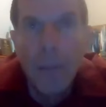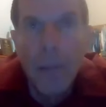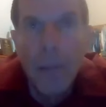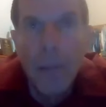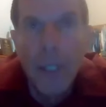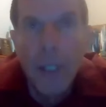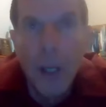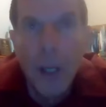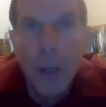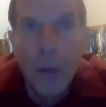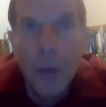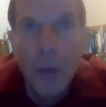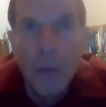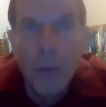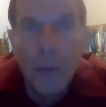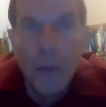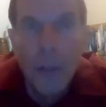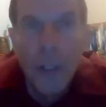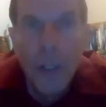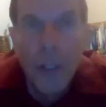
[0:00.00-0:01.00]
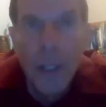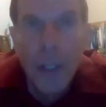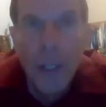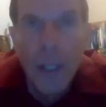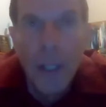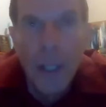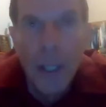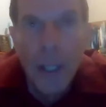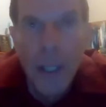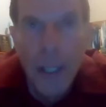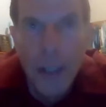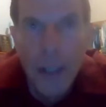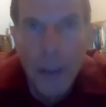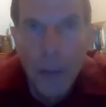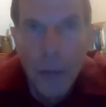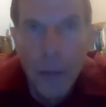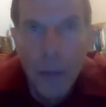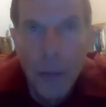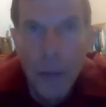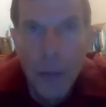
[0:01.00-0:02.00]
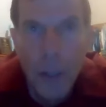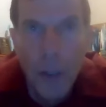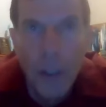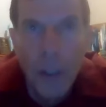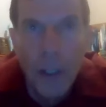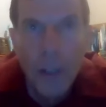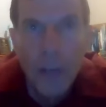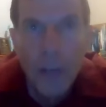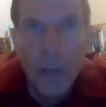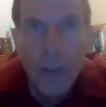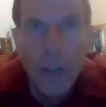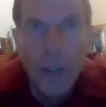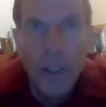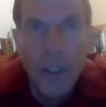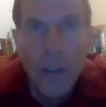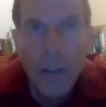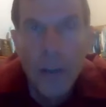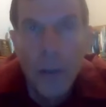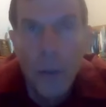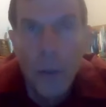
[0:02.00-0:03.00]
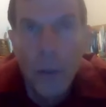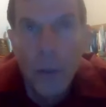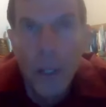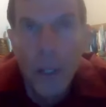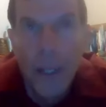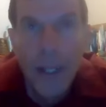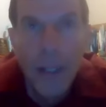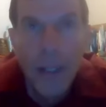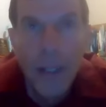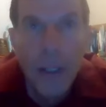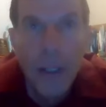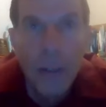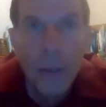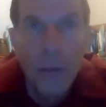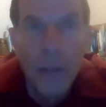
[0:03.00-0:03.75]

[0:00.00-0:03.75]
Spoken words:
It goes here in Florida to either Orlando,